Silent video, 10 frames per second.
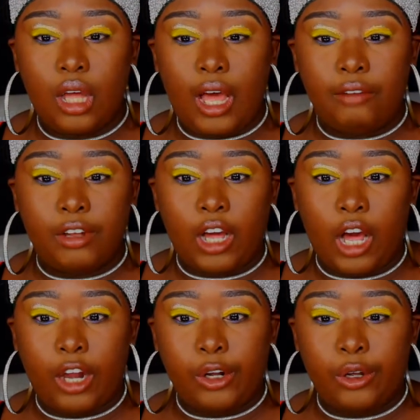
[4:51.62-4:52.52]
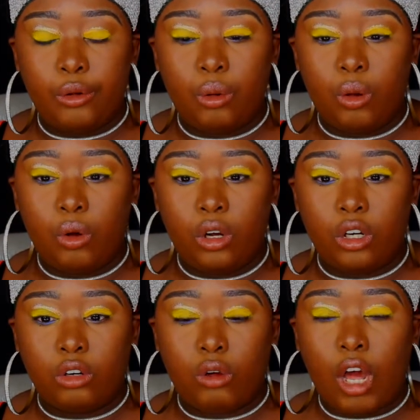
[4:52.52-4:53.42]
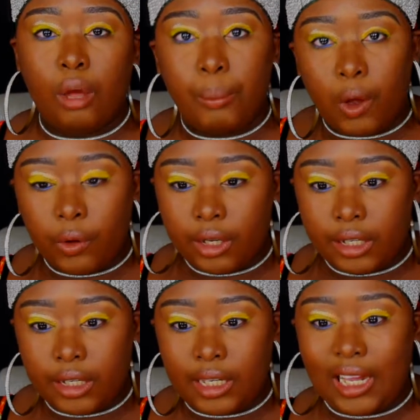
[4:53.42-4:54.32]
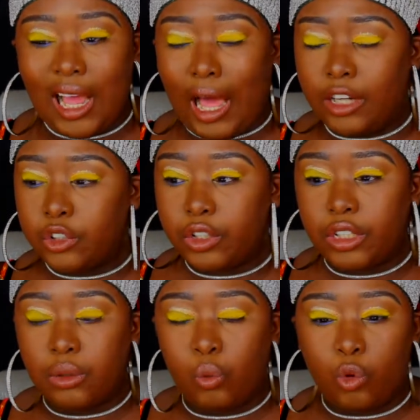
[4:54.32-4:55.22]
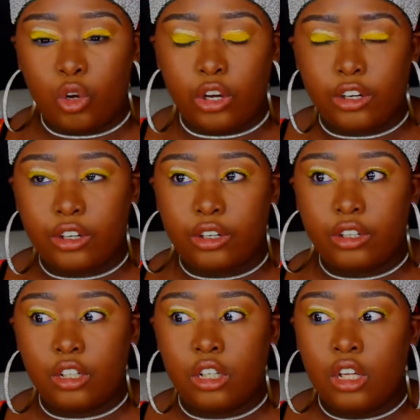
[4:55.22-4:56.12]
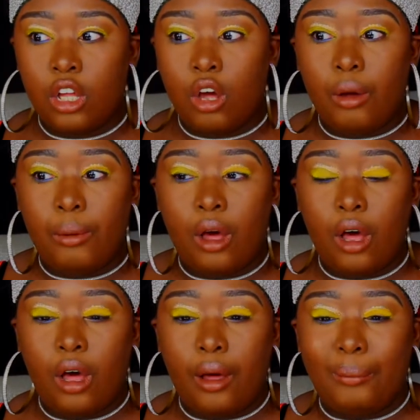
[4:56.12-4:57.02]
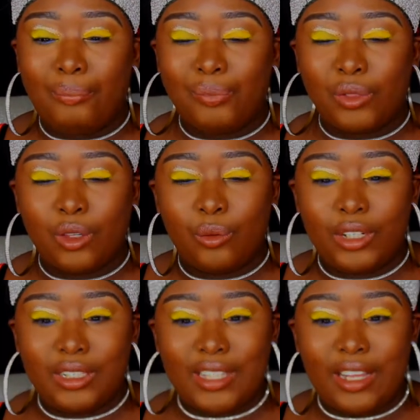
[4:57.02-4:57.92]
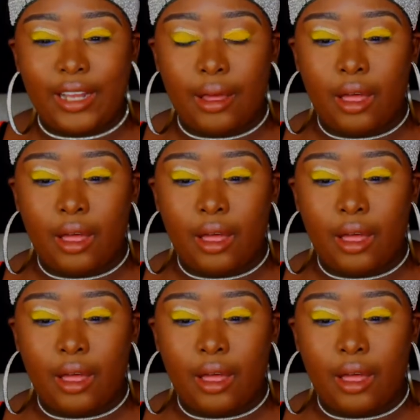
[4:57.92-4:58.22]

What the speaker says: avocado or guacamole. I drink water. What is that?